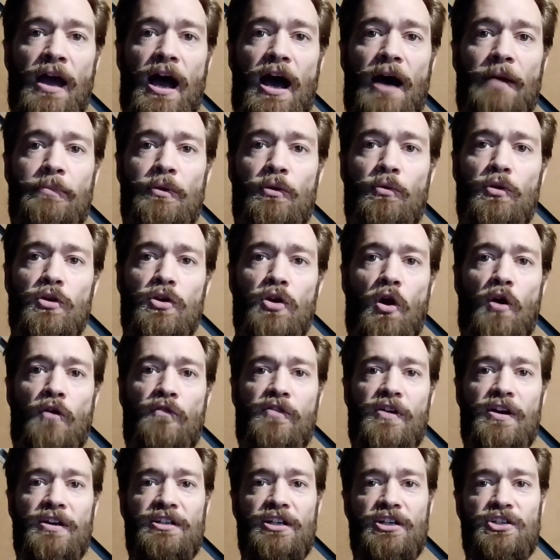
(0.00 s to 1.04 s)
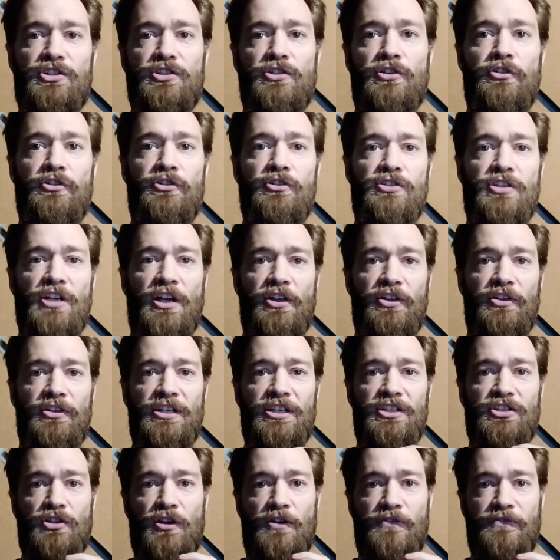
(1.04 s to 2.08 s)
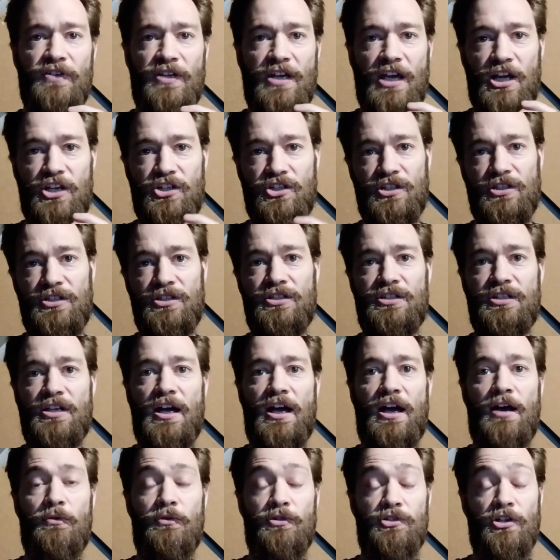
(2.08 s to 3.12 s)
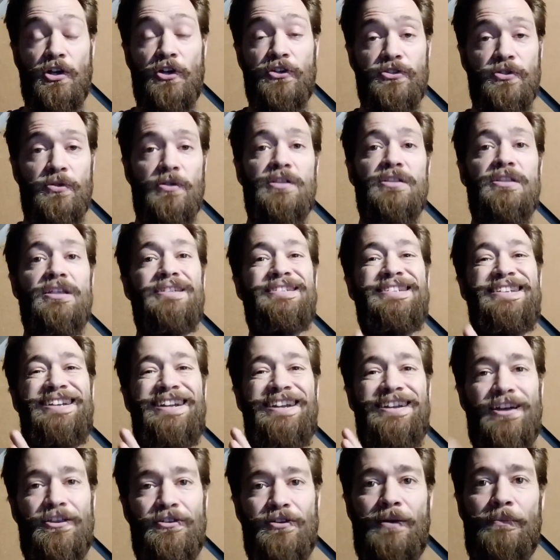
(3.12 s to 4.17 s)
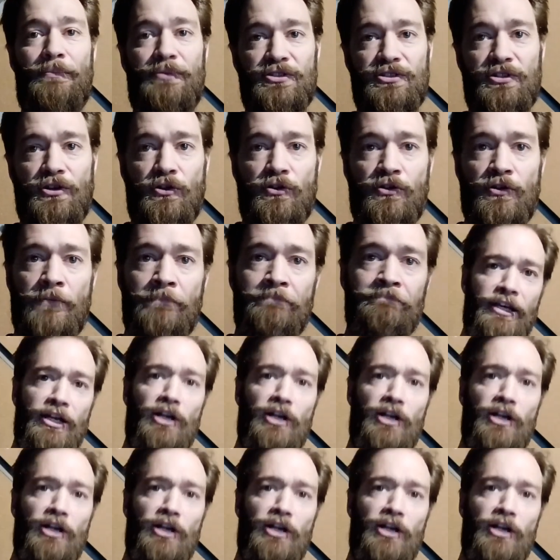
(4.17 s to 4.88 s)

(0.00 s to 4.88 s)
Uh, but we'll go over additional utility certifications, uh, which also exist in another episode.